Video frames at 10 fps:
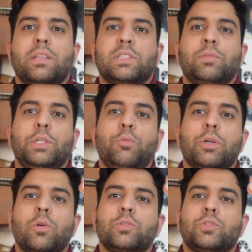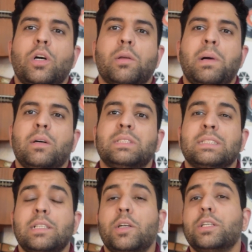In this video, we're going to talk about
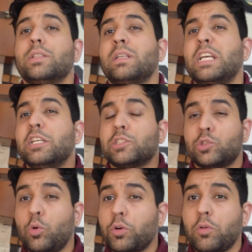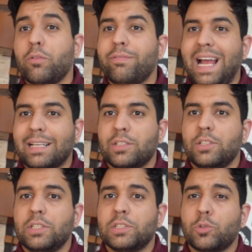certain historical
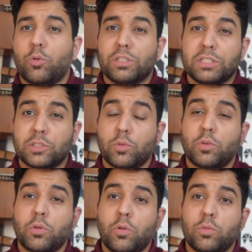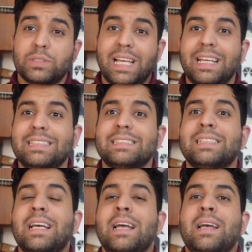factors or historical
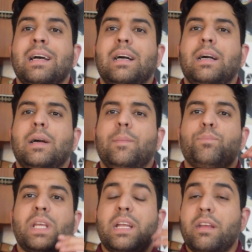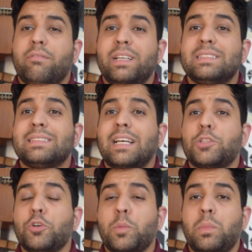dates and events
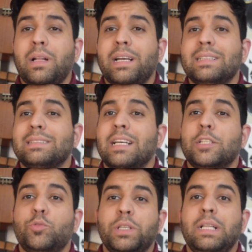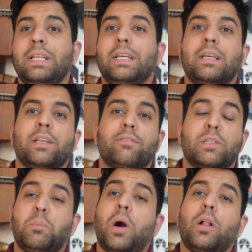that took place that really kind
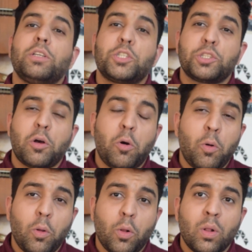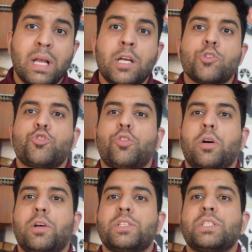of demolished the whole
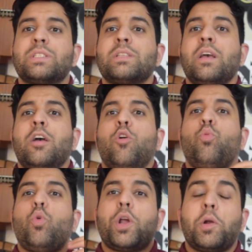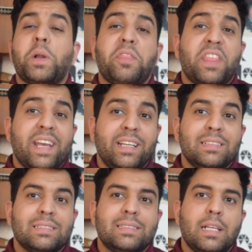trust. What are the
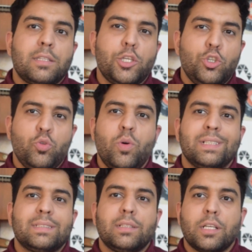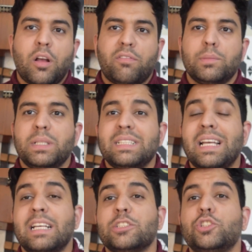things that the U.S. and the
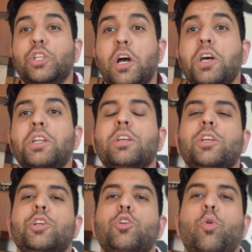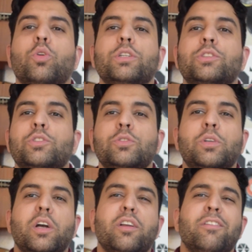government has done in order
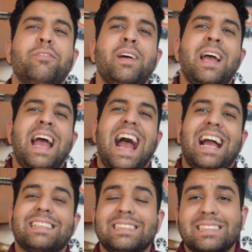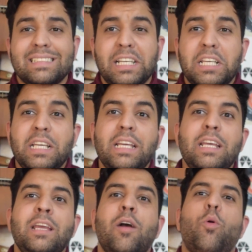to kind of act
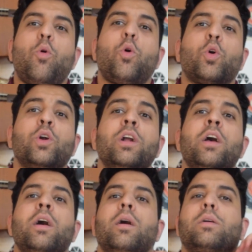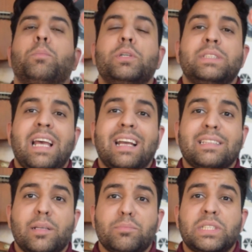sneaky or
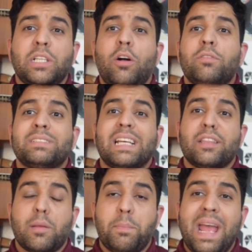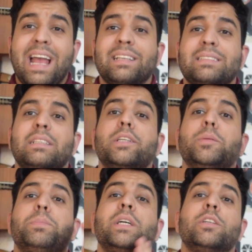protect themselves and the banks in
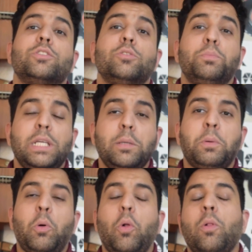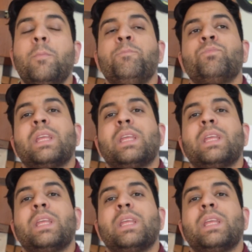compared to people,